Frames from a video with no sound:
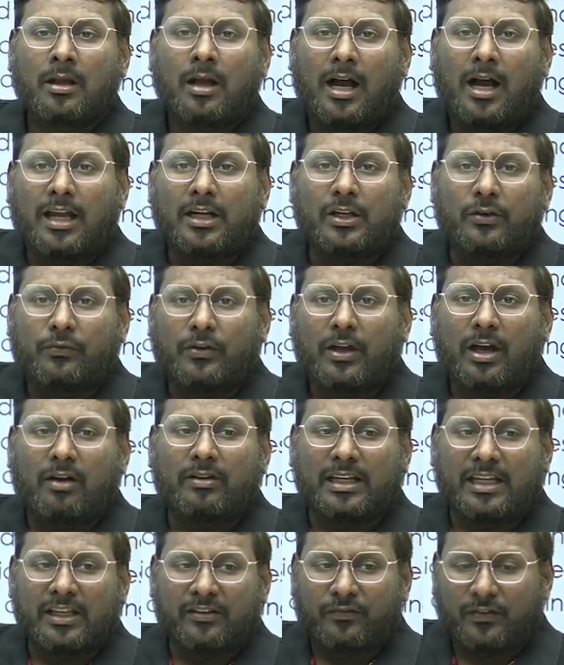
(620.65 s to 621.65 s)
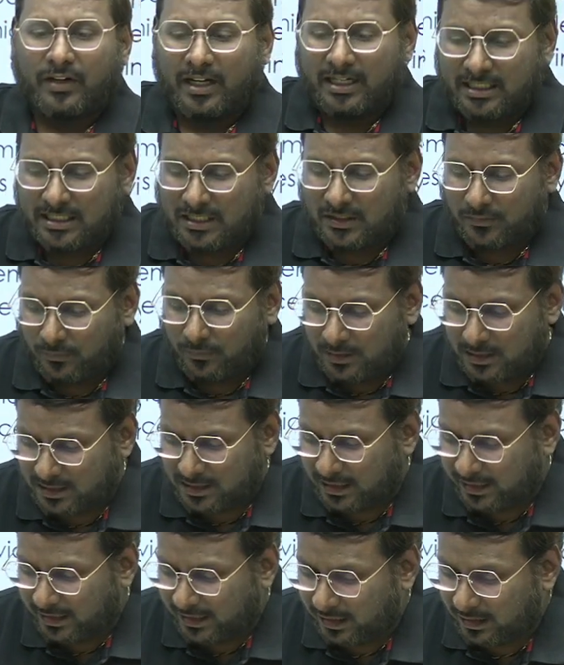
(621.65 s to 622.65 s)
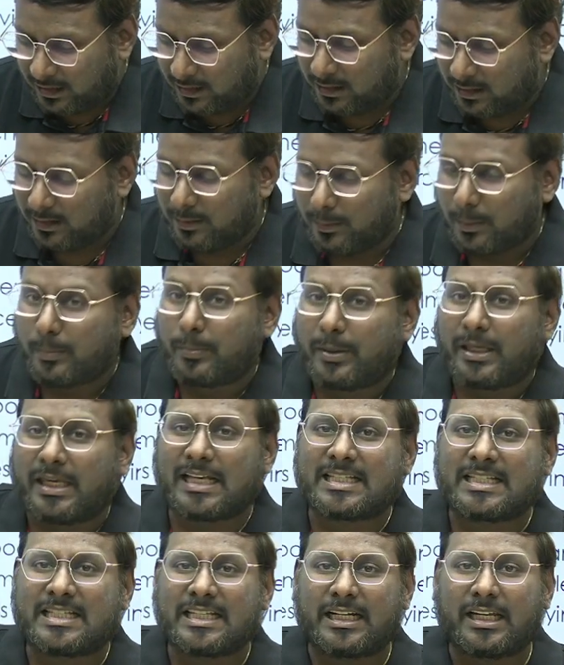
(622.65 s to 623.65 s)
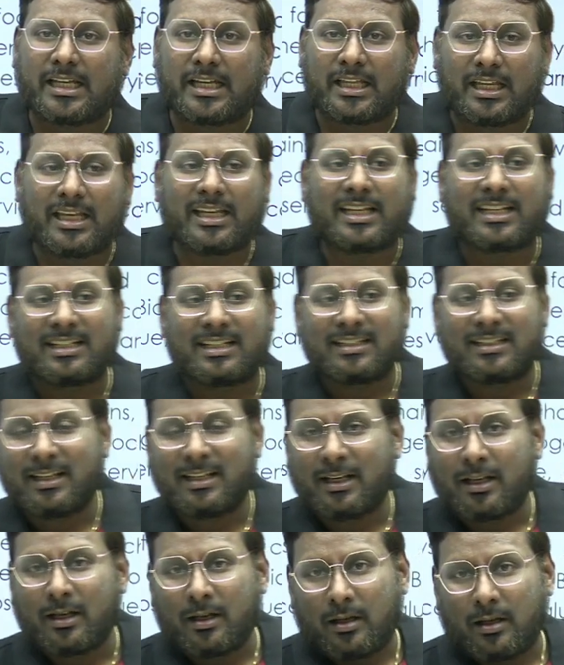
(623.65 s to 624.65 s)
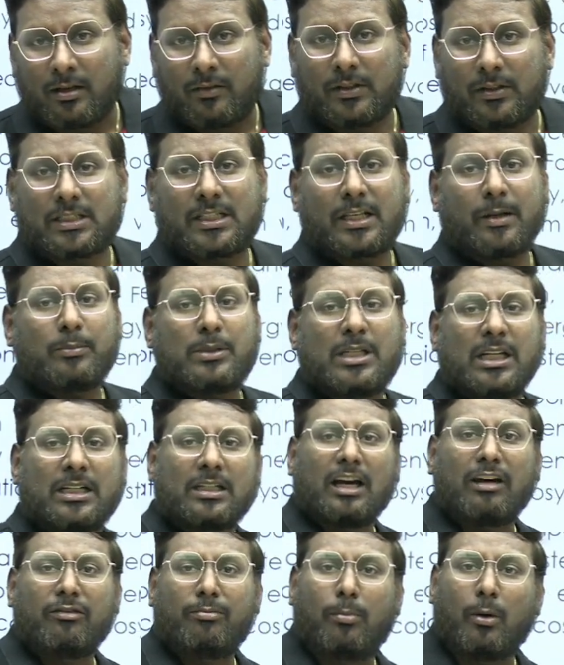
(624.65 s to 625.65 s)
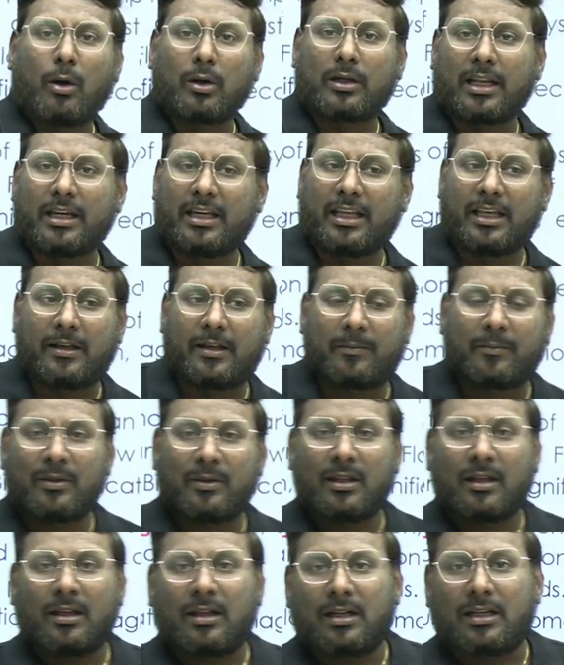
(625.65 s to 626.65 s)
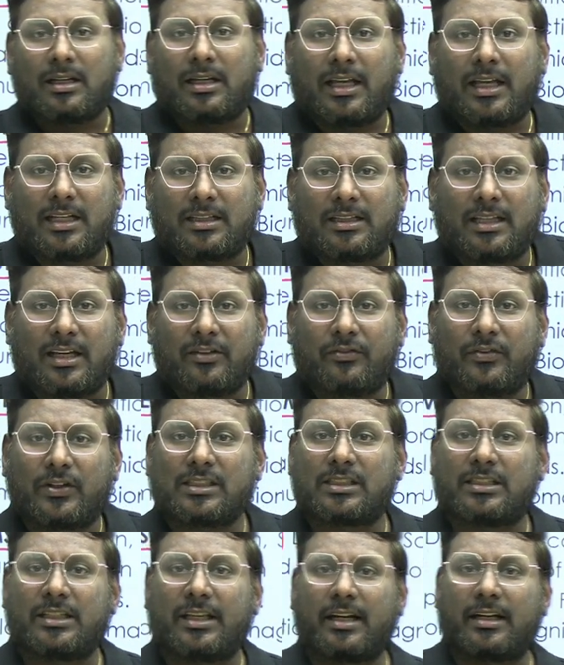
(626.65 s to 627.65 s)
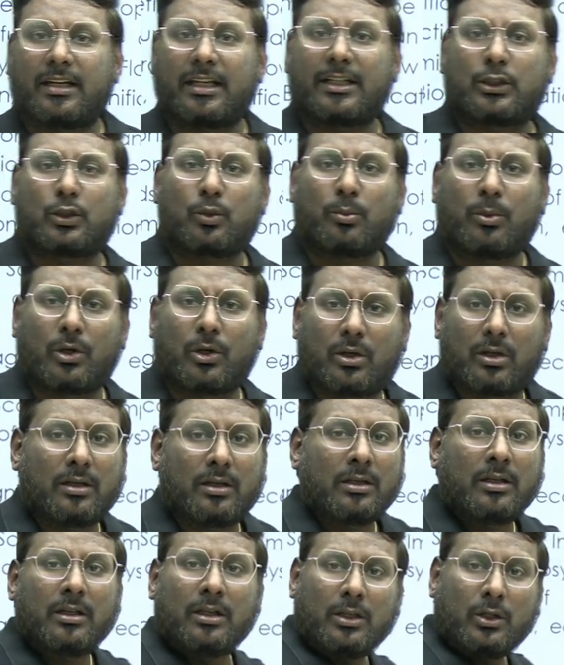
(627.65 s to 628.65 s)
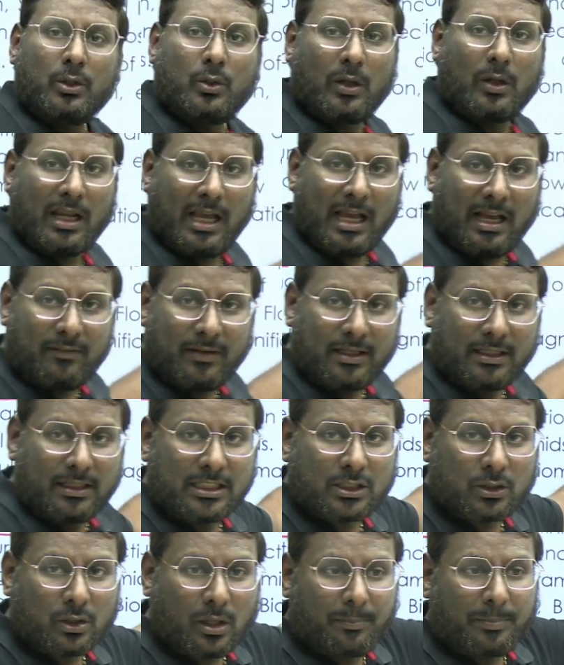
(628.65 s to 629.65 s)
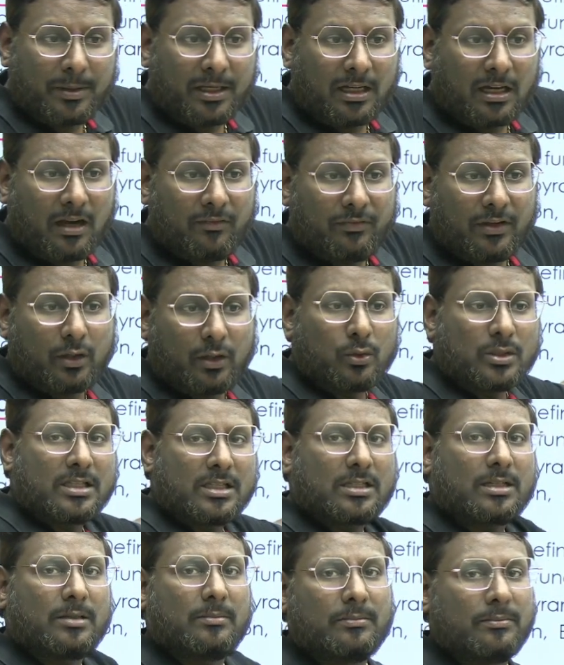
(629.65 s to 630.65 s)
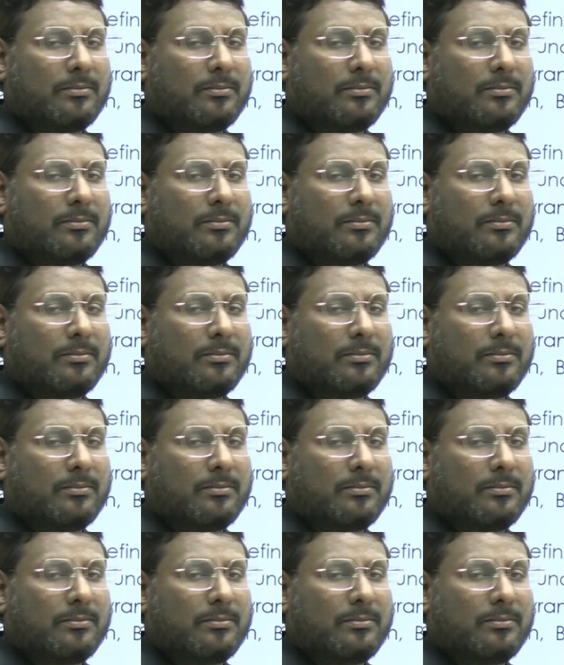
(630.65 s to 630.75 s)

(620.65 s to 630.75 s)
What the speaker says: Or if you have any friends studying BSc degree with subject of botany, take their first year textbook, you are having this topic of ecosystem.